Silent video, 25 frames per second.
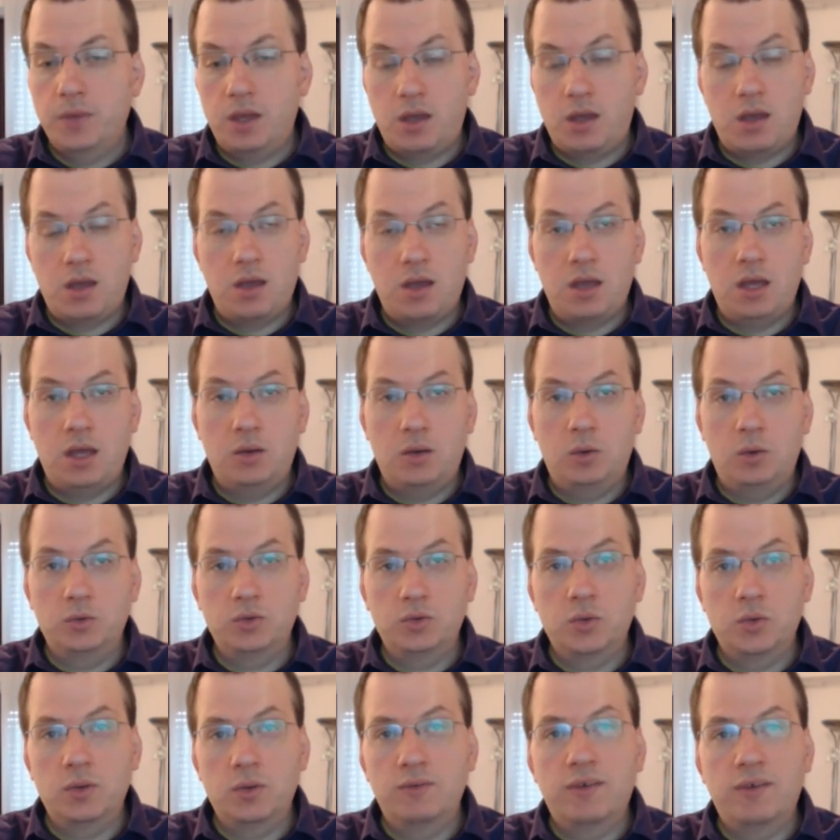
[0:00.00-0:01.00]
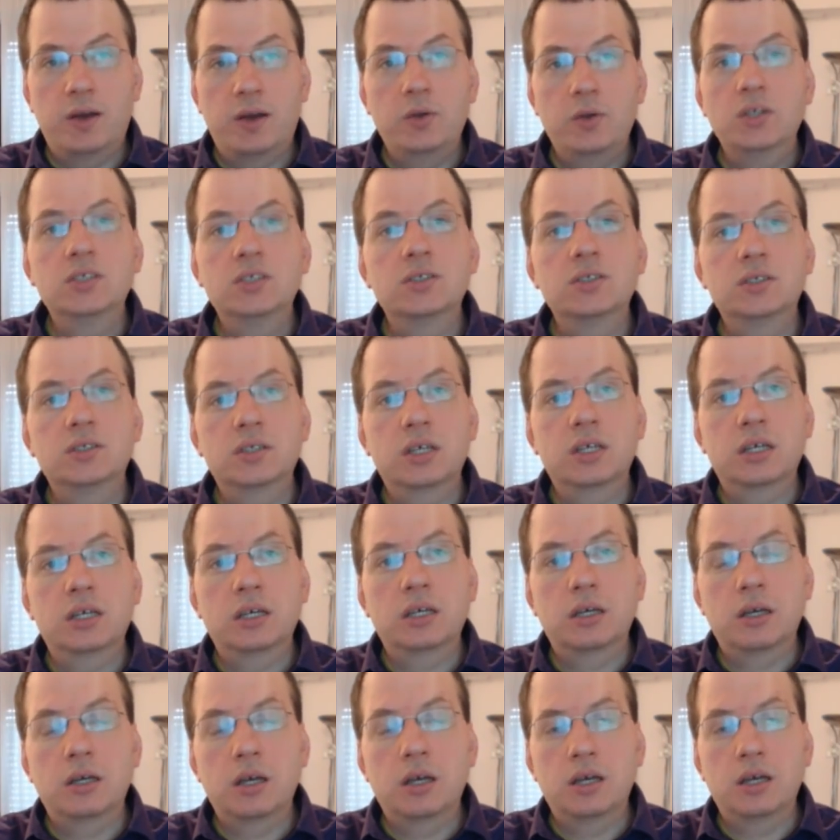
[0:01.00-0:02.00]
and also the various
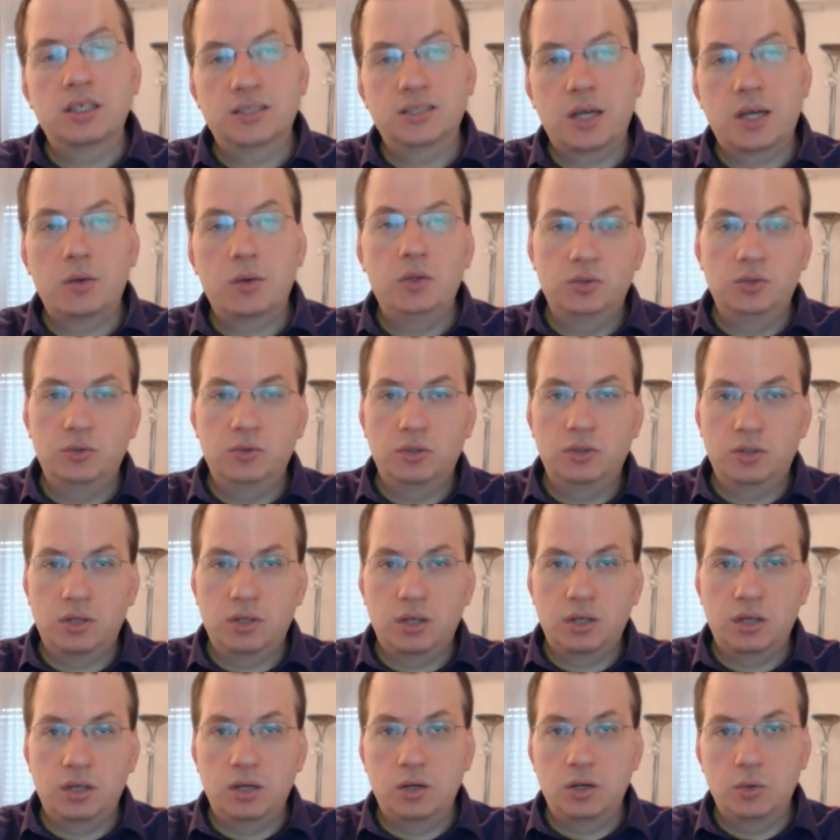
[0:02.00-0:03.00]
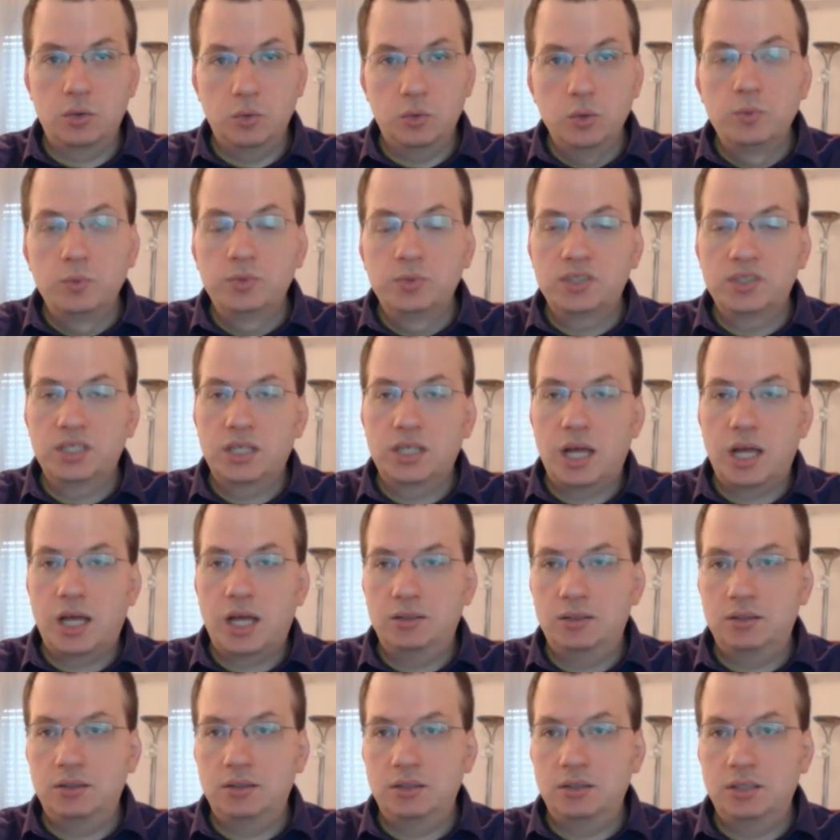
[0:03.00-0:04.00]
Zionist groups
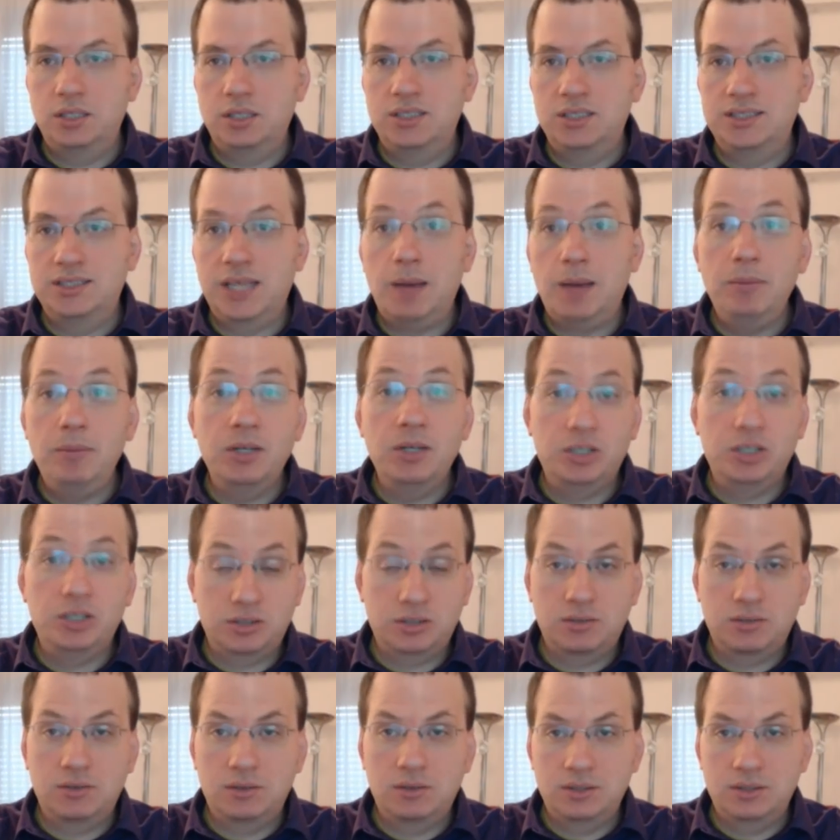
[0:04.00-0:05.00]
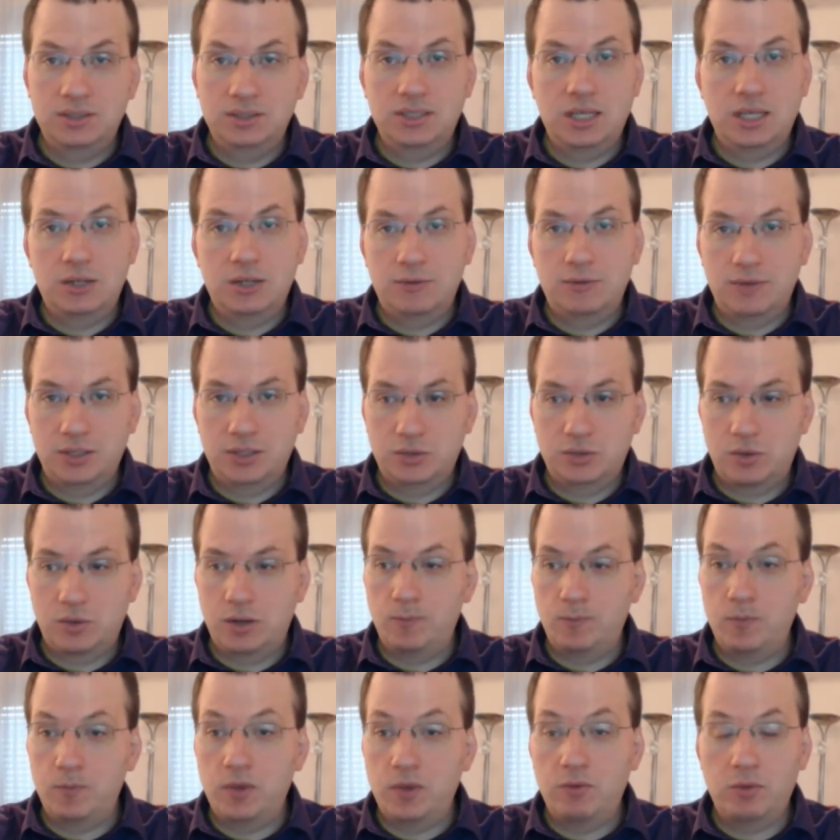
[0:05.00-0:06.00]
that established the state of
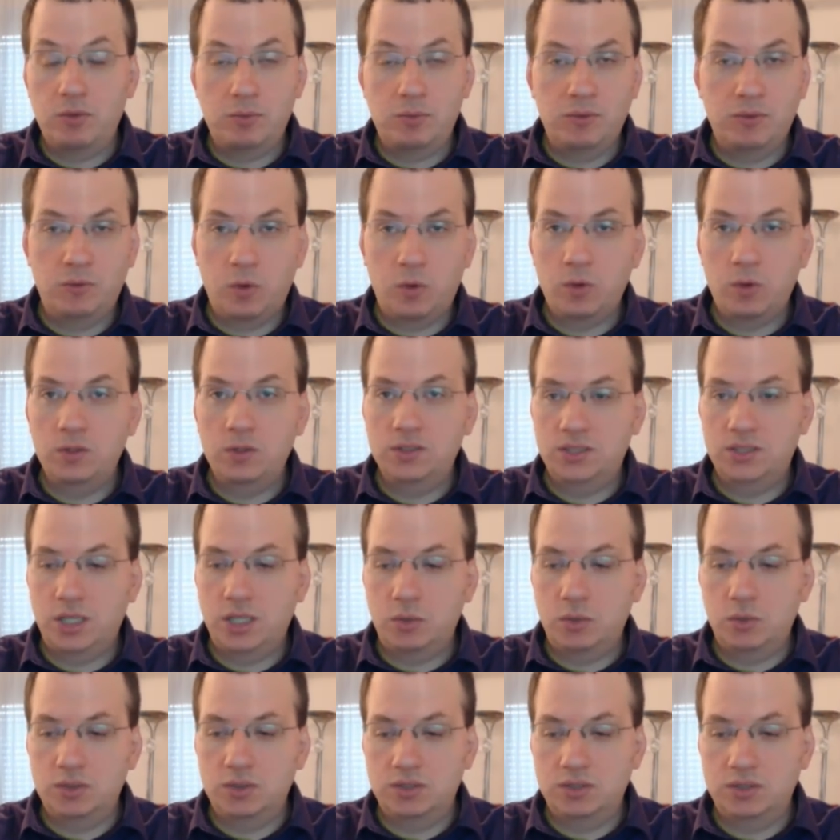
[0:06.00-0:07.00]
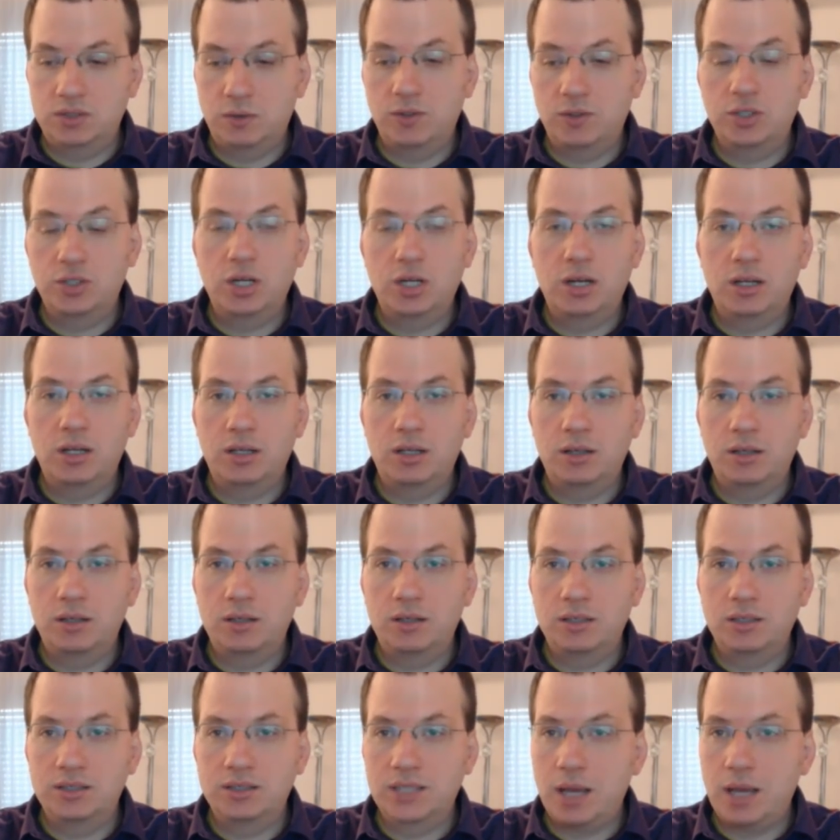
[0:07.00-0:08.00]
Israel, even before the state was officially
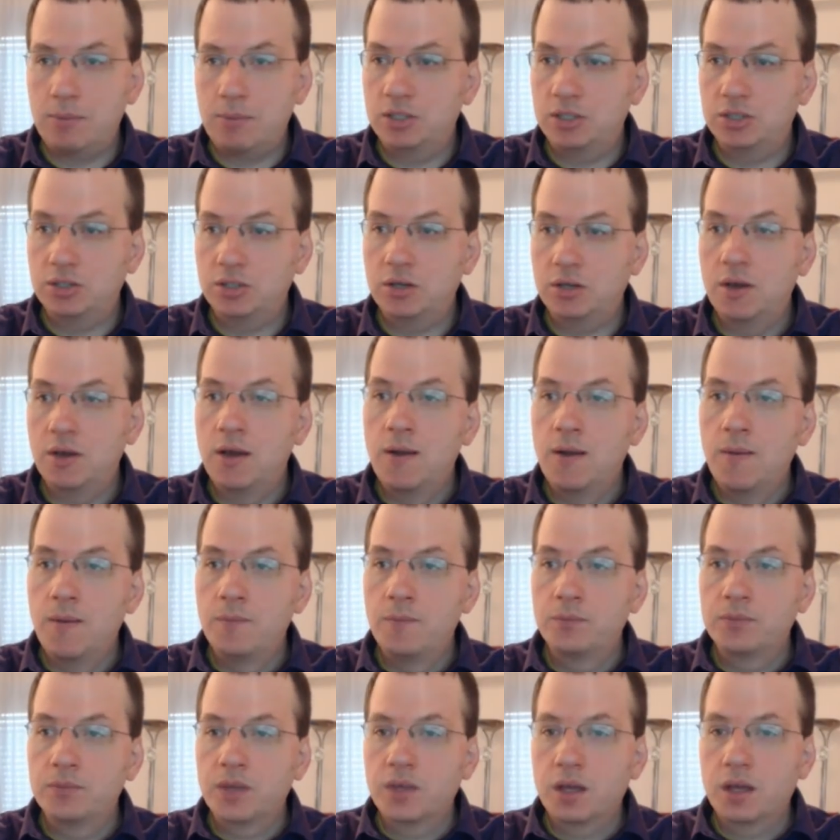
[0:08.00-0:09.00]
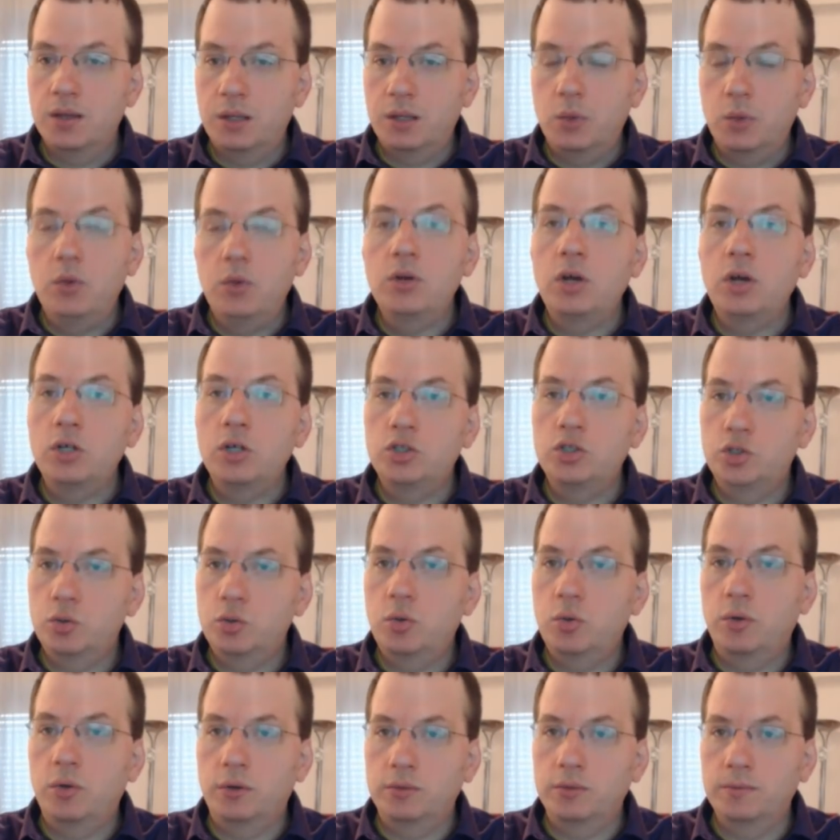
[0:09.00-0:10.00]
established, they were not
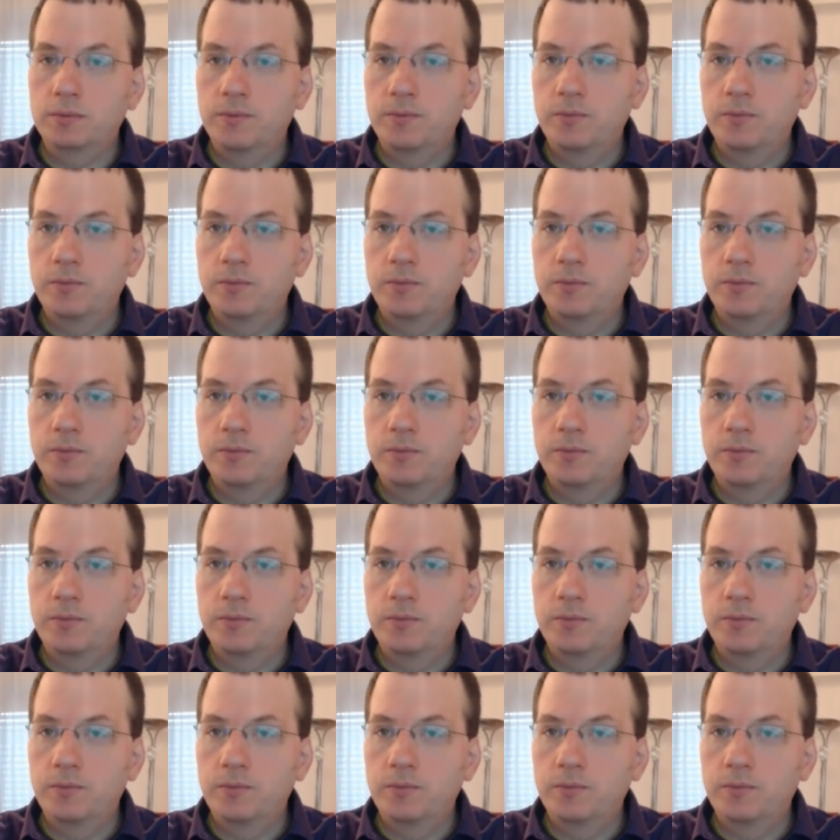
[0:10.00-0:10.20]
sure